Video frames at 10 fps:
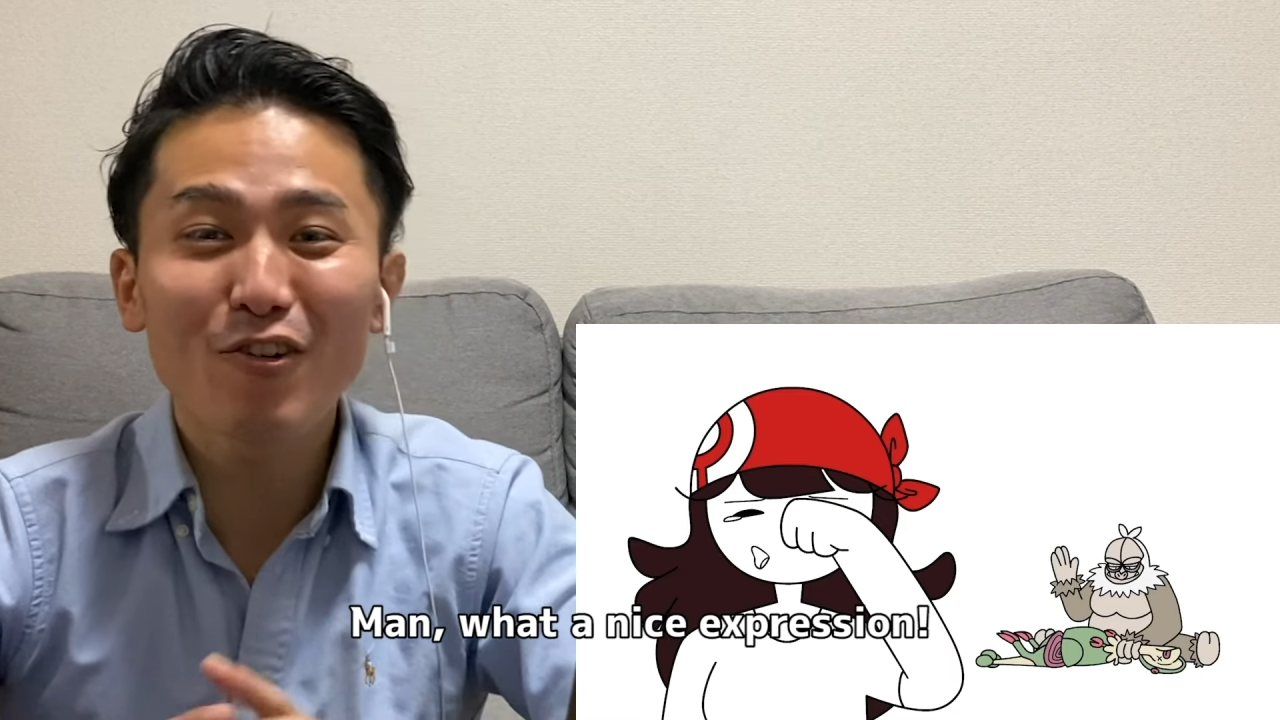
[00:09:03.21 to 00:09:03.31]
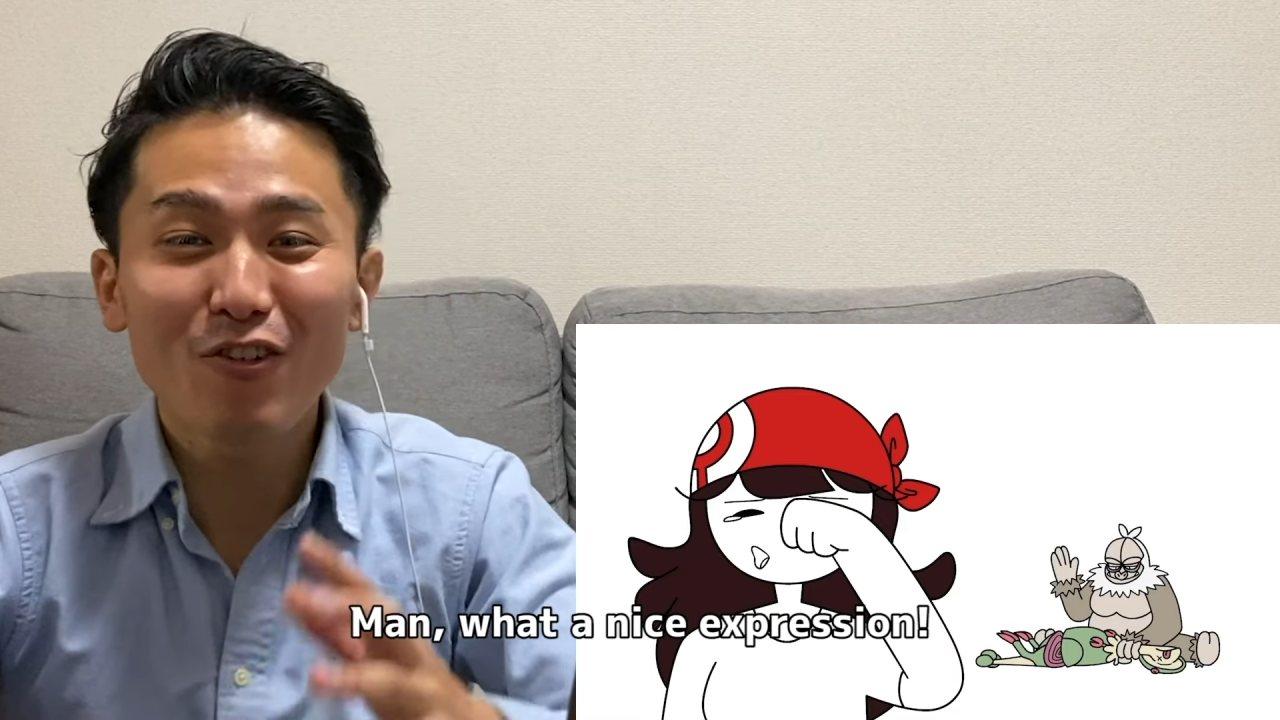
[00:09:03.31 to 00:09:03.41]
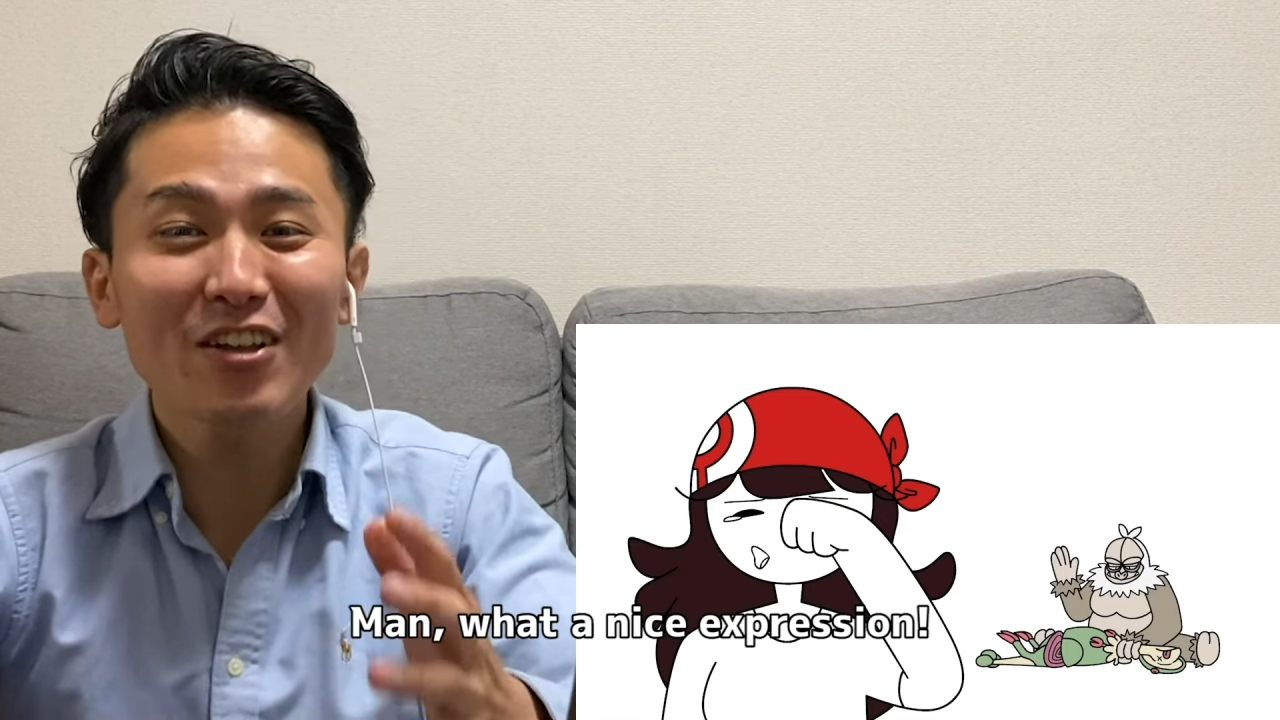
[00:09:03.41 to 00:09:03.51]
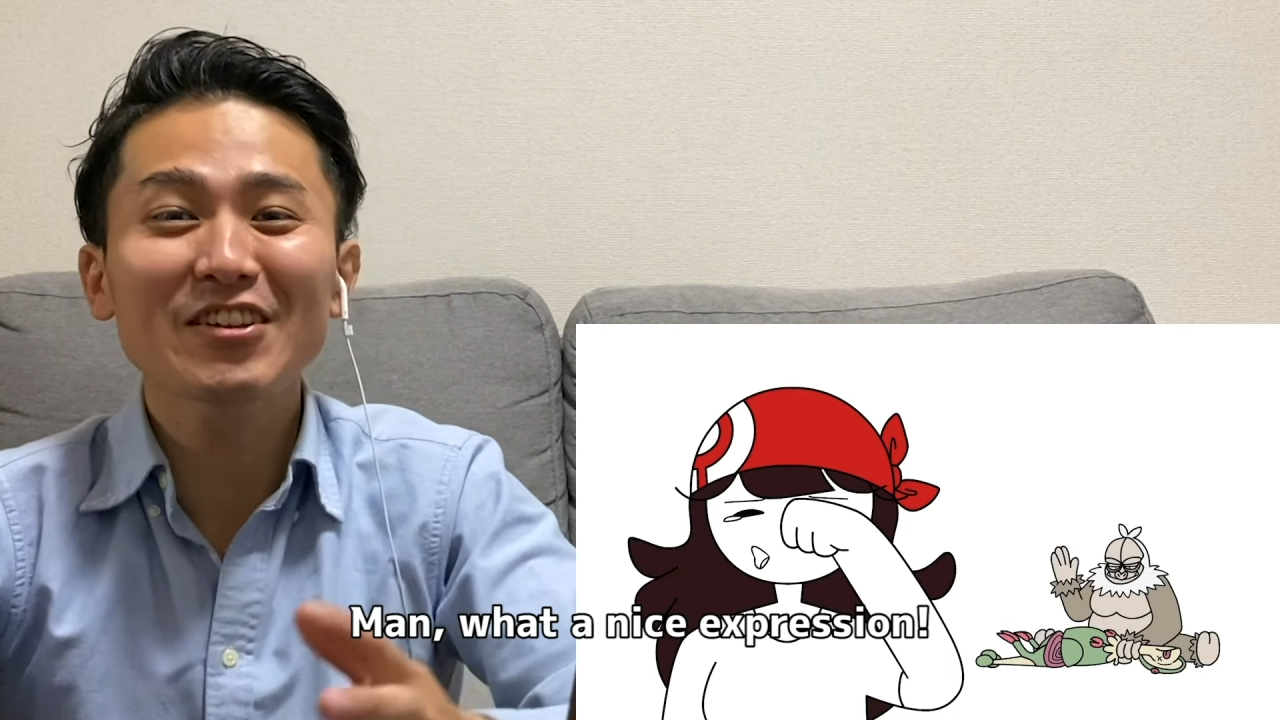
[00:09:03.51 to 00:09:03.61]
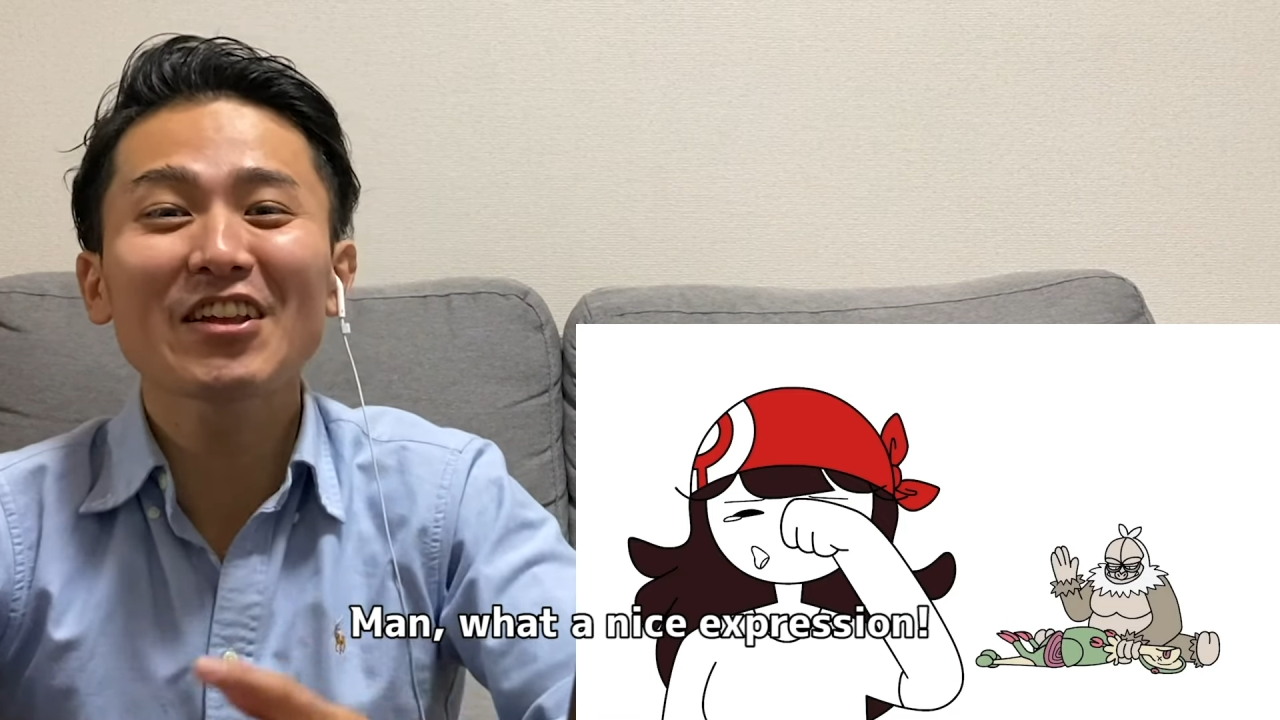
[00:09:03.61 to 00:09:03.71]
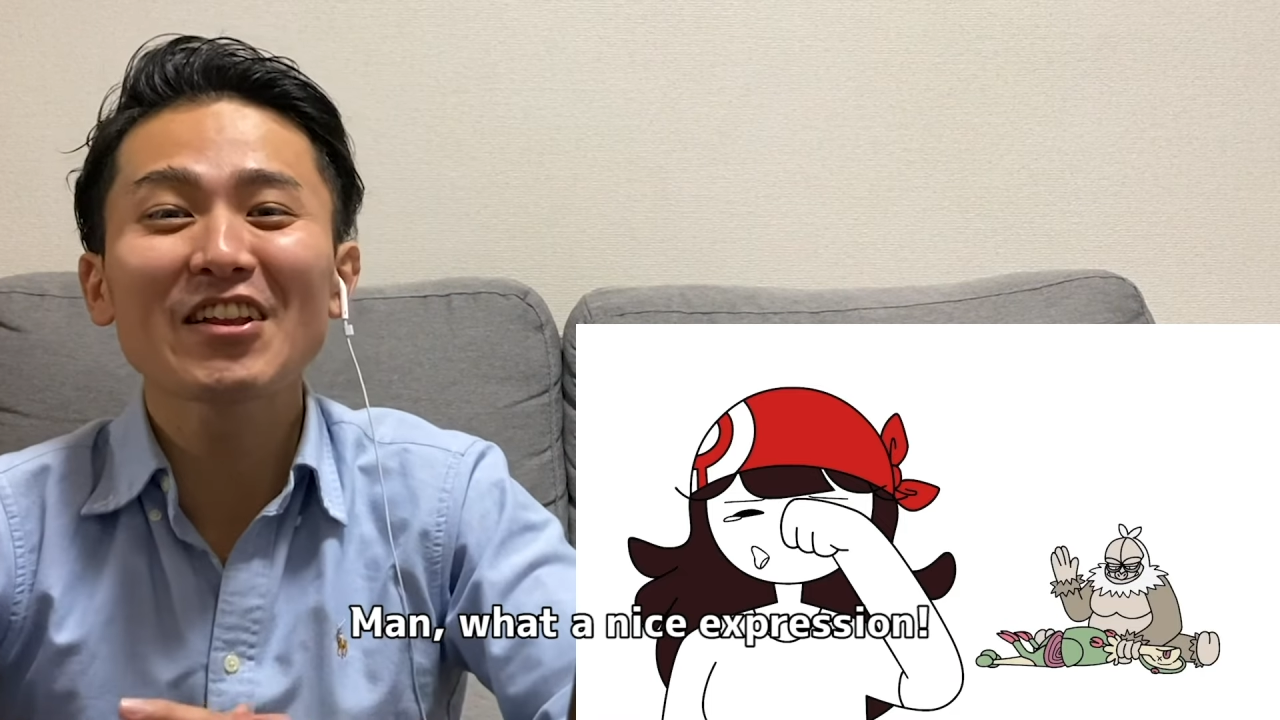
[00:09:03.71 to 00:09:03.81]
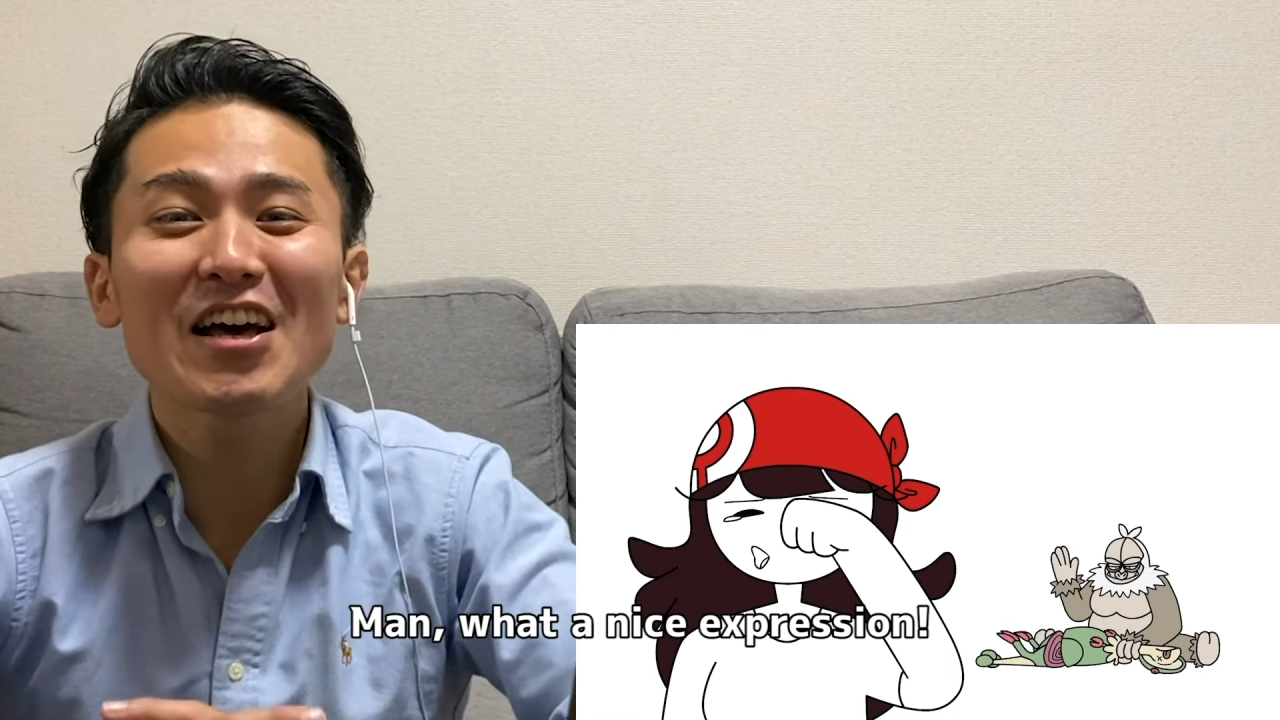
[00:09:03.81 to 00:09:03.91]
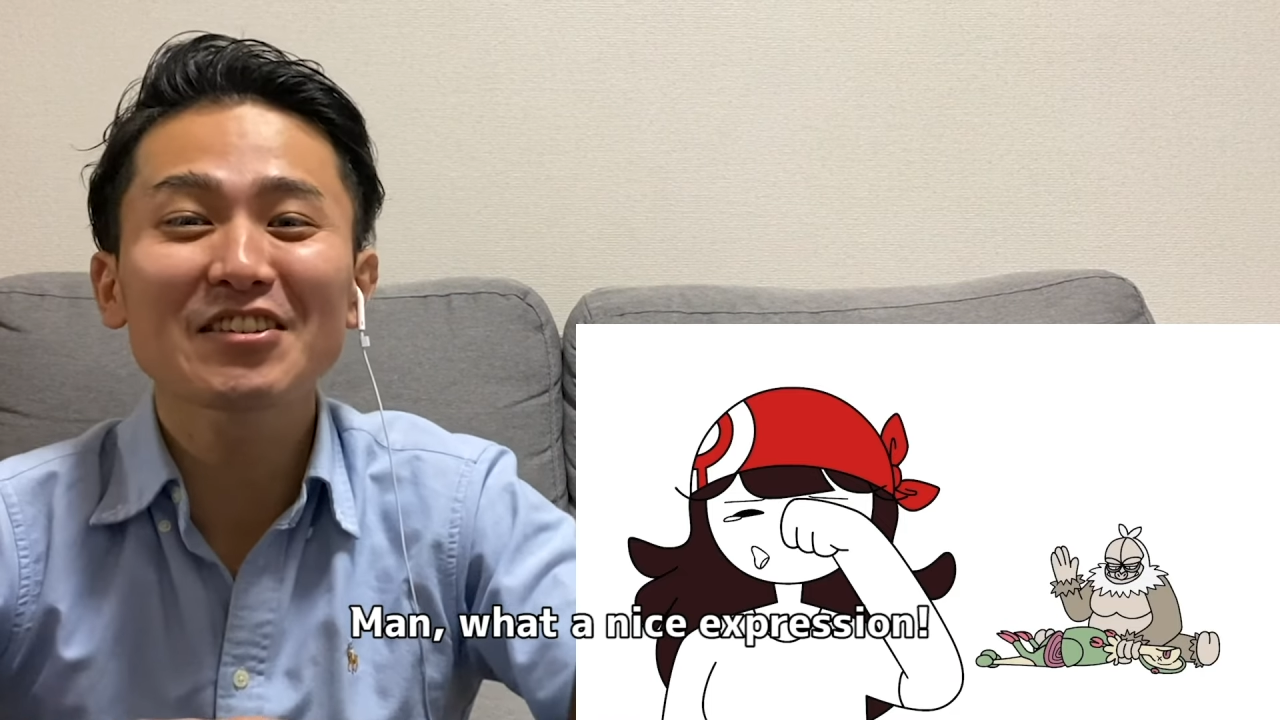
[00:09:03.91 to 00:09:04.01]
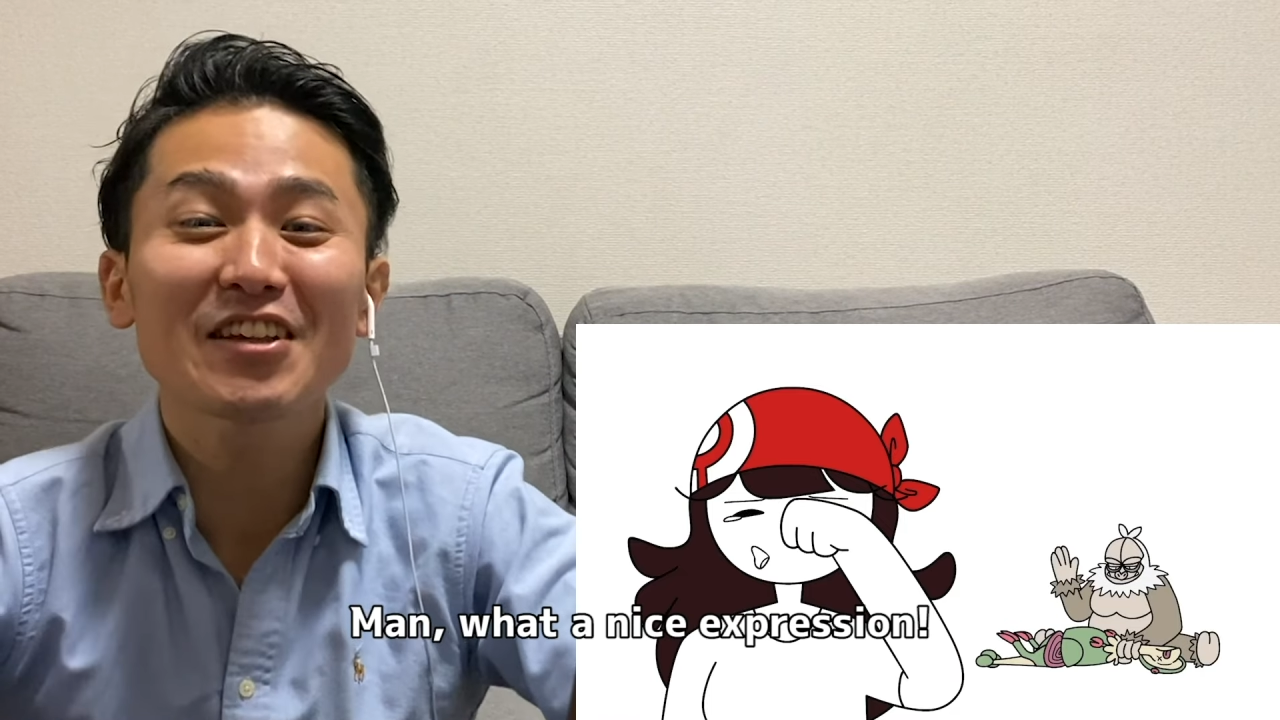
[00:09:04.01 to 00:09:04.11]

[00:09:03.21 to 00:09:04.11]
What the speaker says: what a nice